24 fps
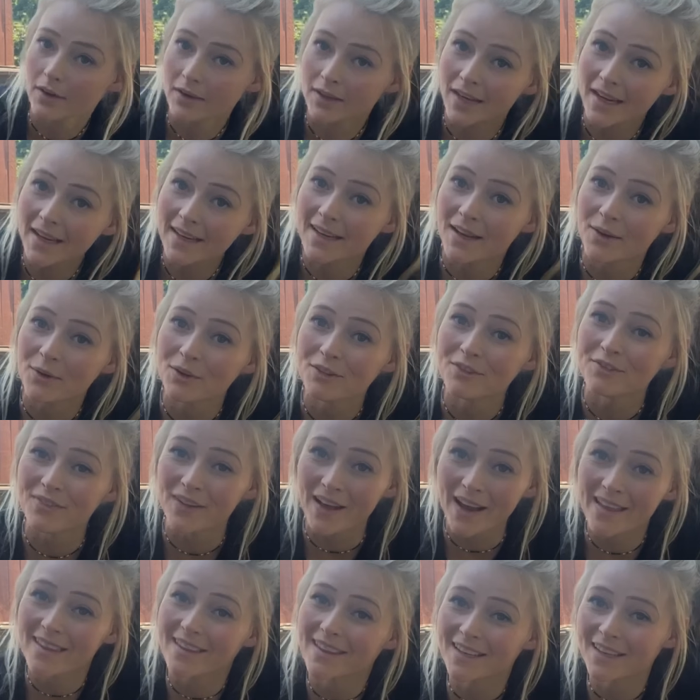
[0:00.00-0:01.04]
Okay, now we
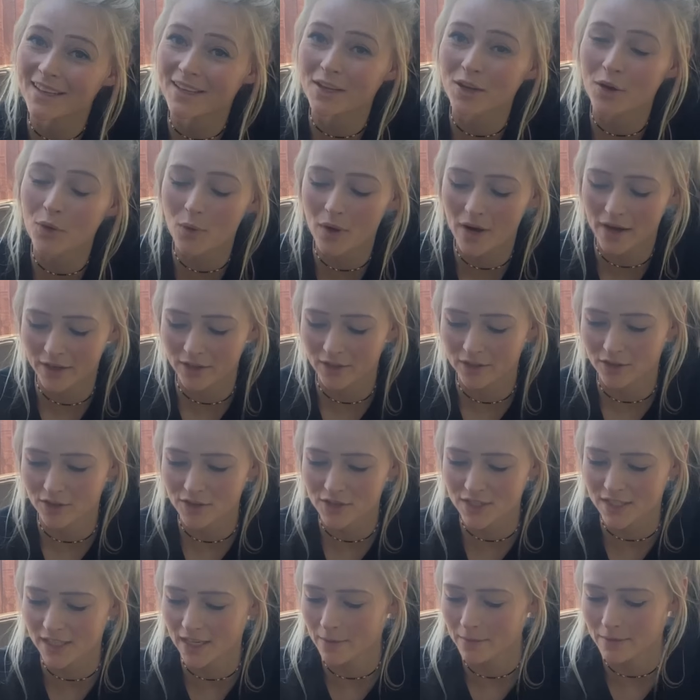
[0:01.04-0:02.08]
finally get to go wiring
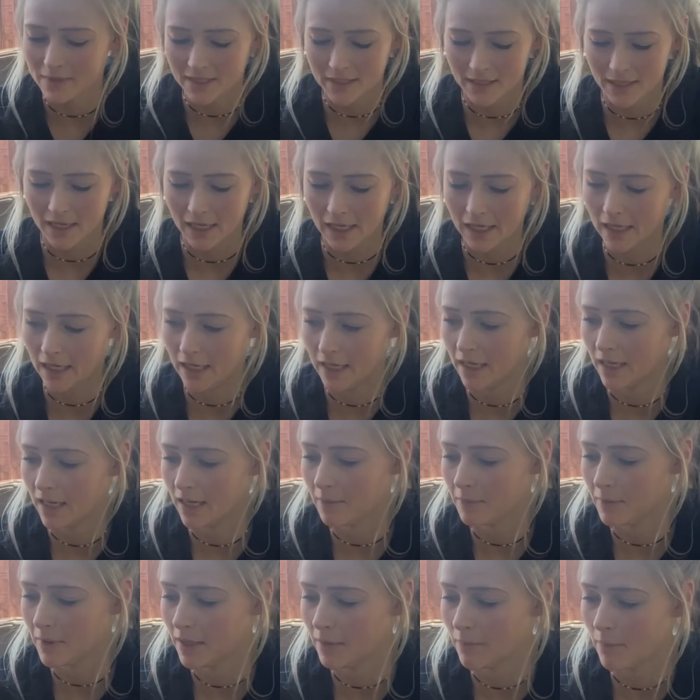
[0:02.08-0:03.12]
our steps, and
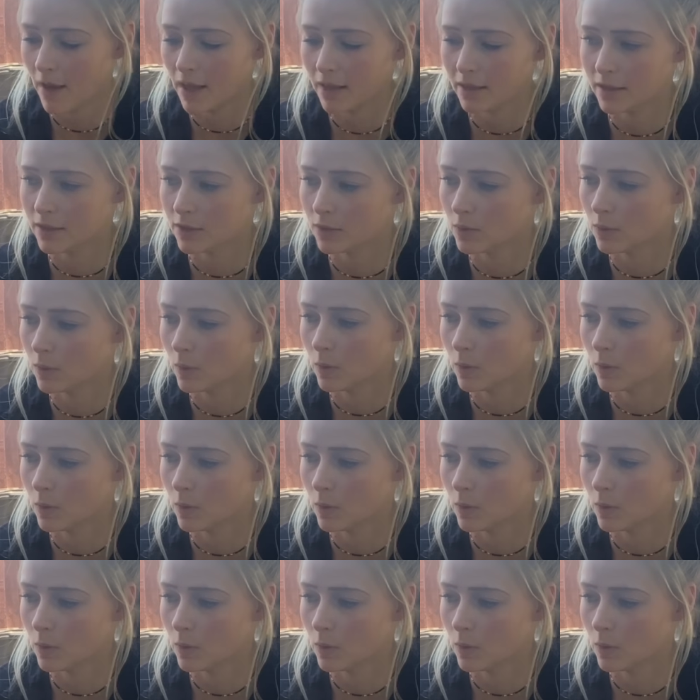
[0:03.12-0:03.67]
I made my little